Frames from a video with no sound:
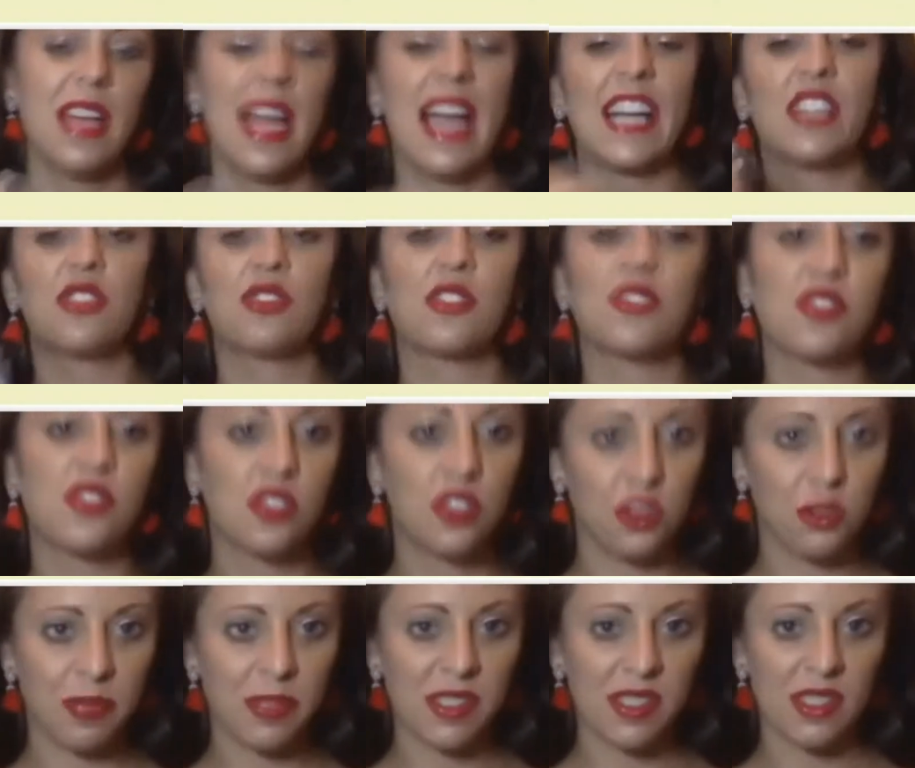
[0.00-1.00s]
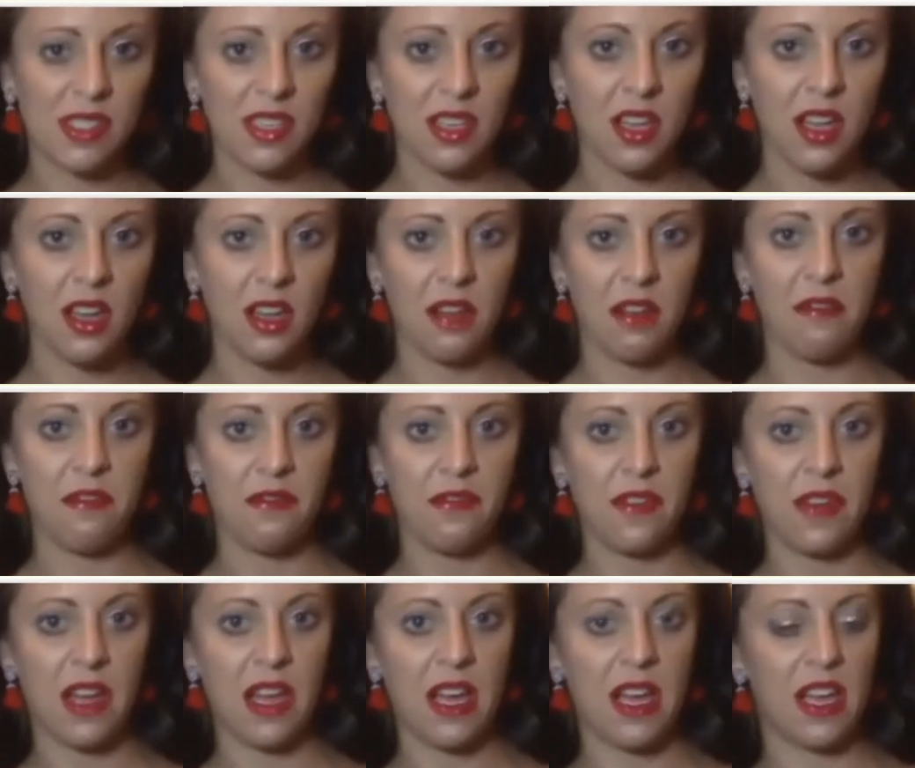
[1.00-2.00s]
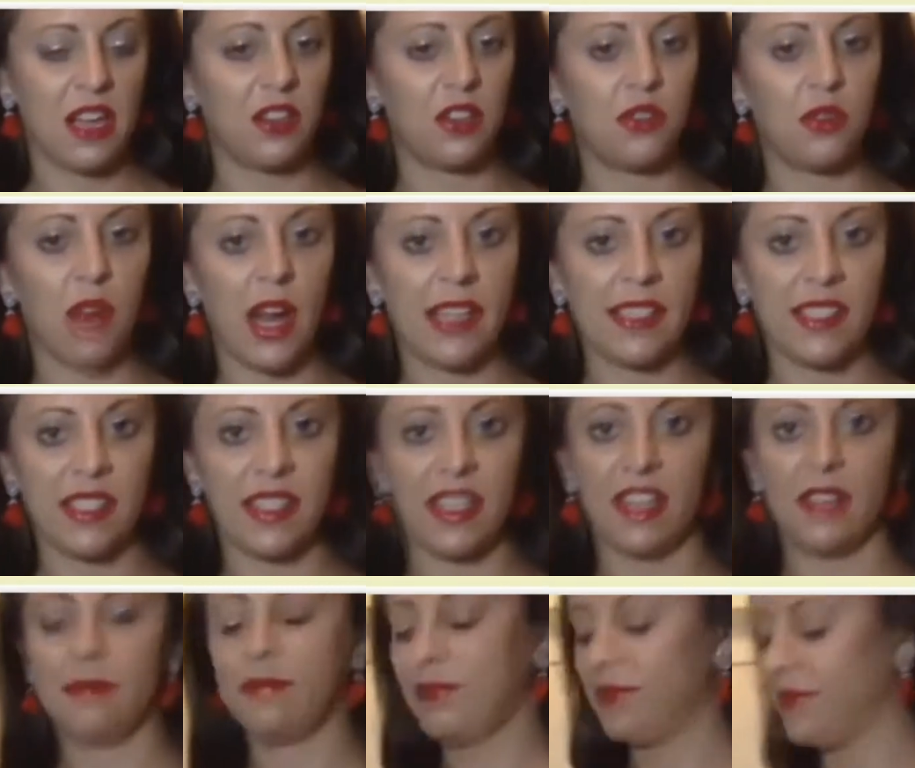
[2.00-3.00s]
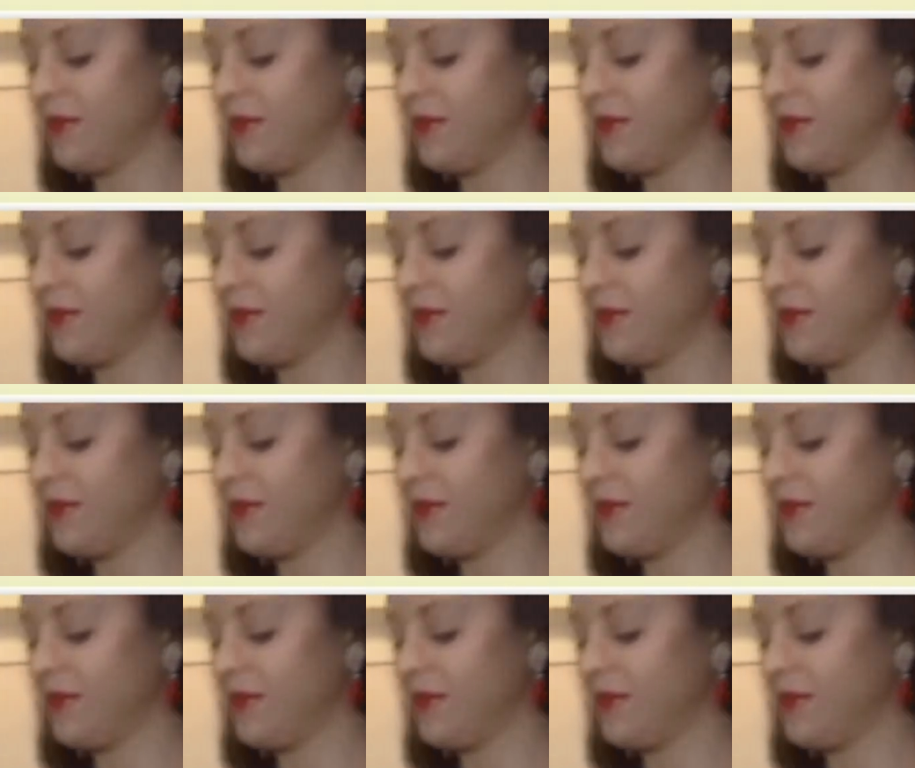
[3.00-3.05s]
extra scoops of grinds in there.